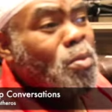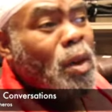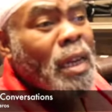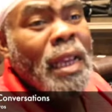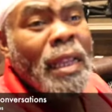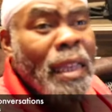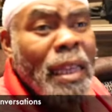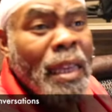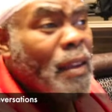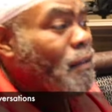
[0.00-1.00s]
where they
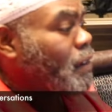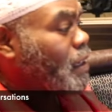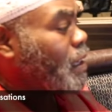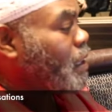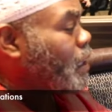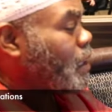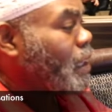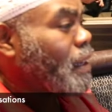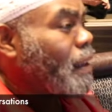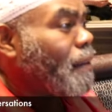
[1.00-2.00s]
live and, and, and,
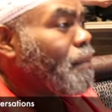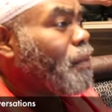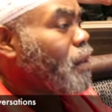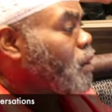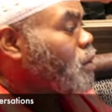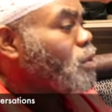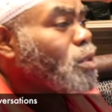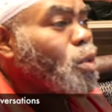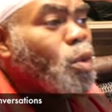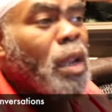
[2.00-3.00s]
and, and
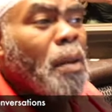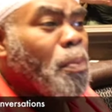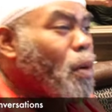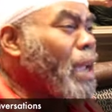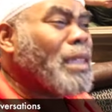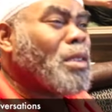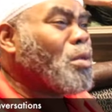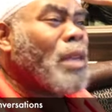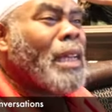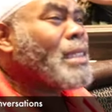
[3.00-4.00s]
who they pray
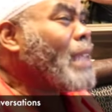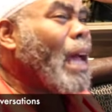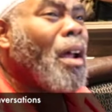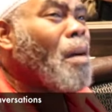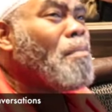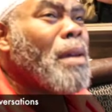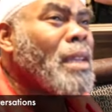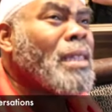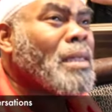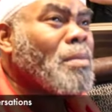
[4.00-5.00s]
to. That's not our
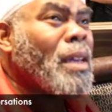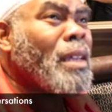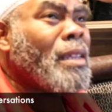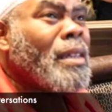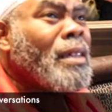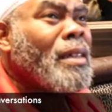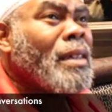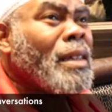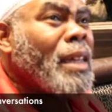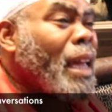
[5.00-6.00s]
business, man.
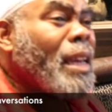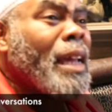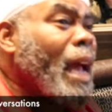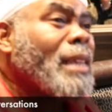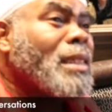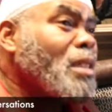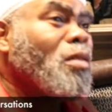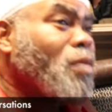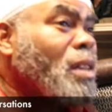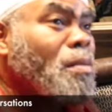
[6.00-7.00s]
Can the guy
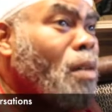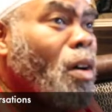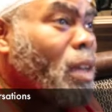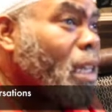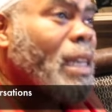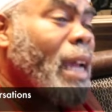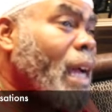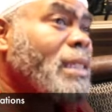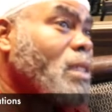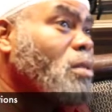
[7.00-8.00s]
still run the ball? Can the
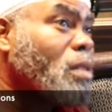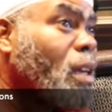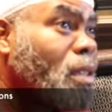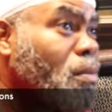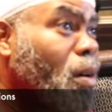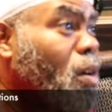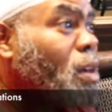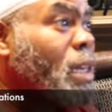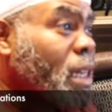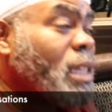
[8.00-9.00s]
guy still dunk the ball?
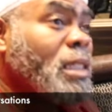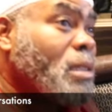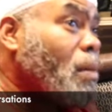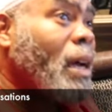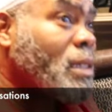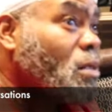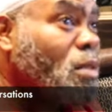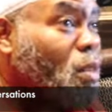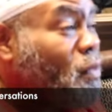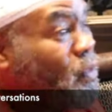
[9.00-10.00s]
Can the guy still throw the